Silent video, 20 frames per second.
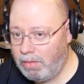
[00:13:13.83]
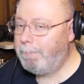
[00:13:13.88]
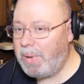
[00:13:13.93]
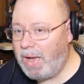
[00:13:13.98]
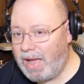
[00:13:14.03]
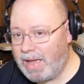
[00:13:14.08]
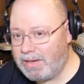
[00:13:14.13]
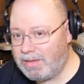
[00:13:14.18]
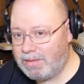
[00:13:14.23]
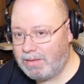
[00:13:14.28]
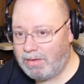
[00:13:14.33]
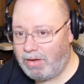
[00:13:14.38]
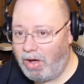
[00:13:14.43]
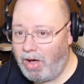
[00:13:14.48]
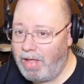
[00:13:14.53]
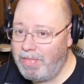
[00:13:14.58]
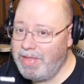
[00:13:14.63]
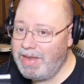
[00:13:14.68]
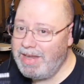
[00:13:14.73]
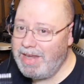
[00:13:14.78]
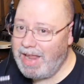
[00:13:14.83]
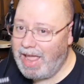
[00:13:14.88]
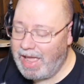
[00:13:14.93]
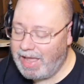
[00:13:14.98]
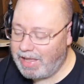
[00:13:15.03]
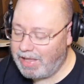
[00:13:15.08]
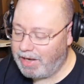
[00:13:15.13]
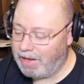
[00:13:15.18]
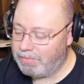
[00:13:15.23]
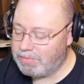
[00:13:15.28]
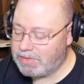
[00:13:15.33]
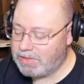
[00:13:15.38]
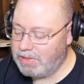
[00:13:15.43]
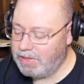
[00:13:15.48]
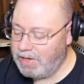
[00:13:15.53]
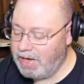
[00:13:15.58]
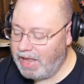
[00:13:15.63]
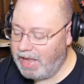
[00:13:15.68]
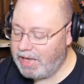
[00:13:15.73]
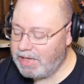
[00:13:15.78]
But on the negatives,
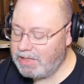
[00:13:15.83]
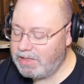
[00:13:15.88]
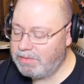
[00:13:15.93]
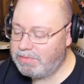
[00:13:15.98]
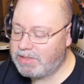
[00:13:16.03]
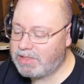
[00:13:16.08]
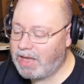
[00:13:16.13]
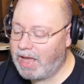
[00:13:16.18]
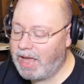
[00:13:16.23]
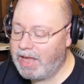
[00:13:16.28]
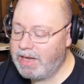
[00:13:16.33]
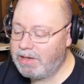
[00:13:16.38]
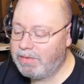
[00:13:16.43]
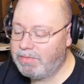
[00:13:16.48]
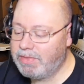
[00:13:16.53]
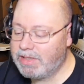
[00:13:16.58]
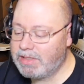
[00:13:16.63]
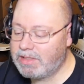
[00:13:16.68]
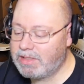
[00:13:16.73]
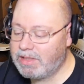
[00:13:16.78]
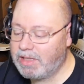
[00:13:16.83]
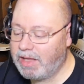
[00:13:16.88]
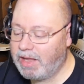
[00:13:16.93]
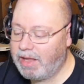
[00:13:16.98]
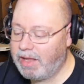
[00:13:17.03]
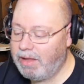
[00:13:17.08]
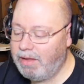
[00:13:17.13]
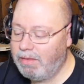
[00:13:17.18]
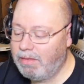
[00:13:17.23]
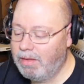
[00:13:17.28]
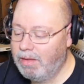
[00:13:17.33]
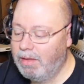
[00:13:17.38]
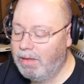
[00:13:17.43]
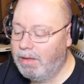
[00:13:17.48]
the negative side of this thing